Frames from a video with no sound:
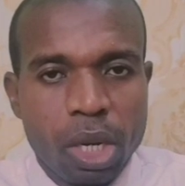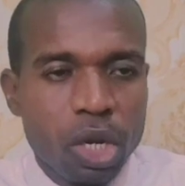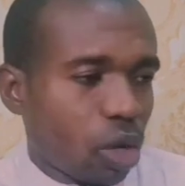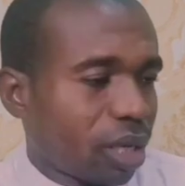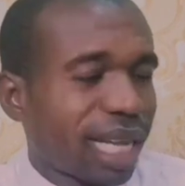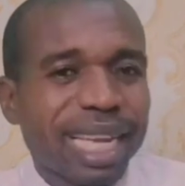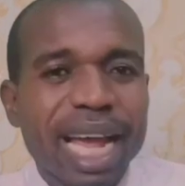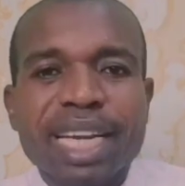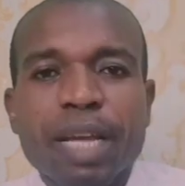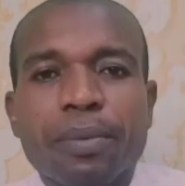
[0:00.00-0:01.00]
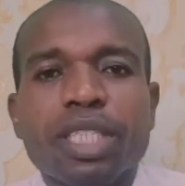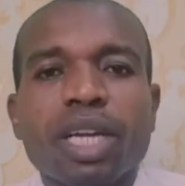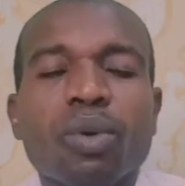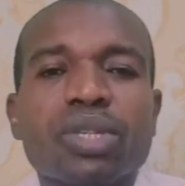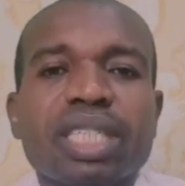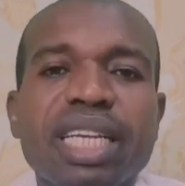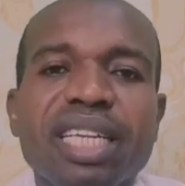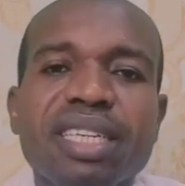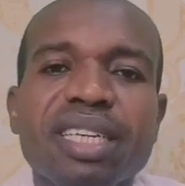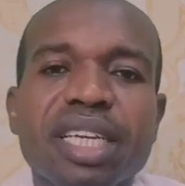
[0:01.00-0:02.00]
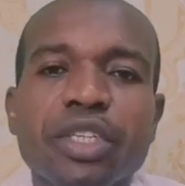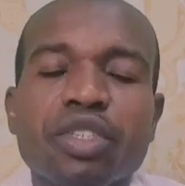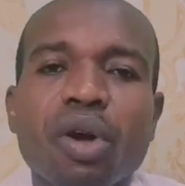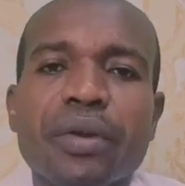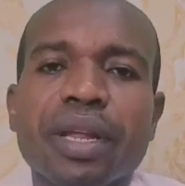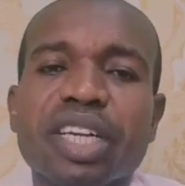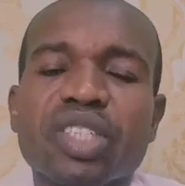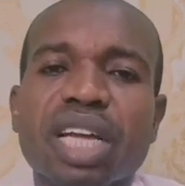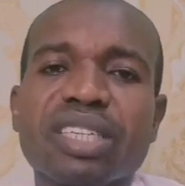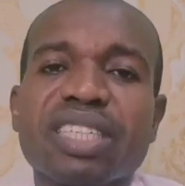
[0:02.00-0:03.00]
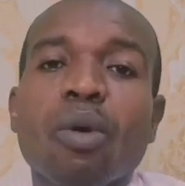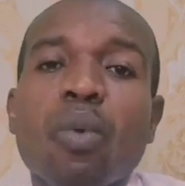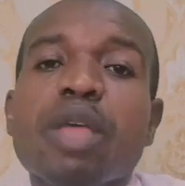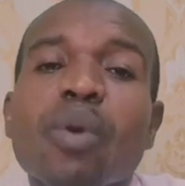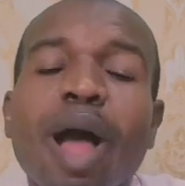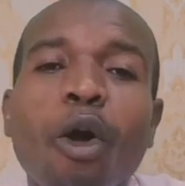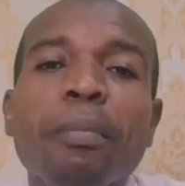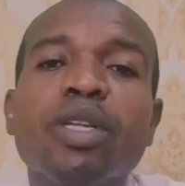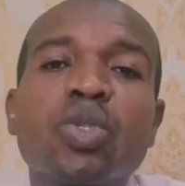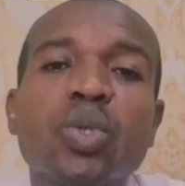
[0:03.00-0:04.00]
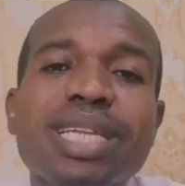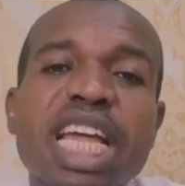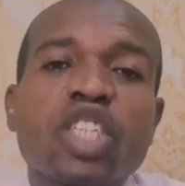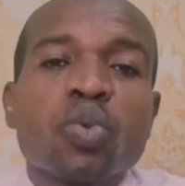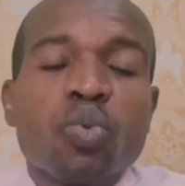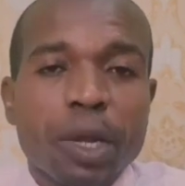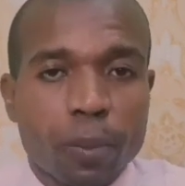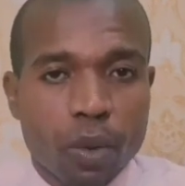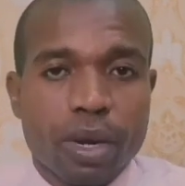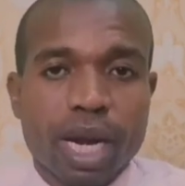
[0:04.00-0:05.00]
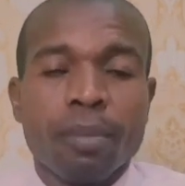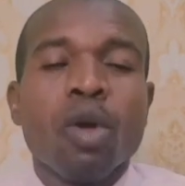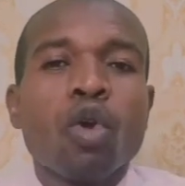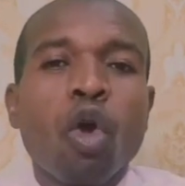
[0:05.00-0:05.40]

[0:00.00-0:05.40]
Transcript: The other time, a preacher was telling his congregation and said, when you are coming to next week program,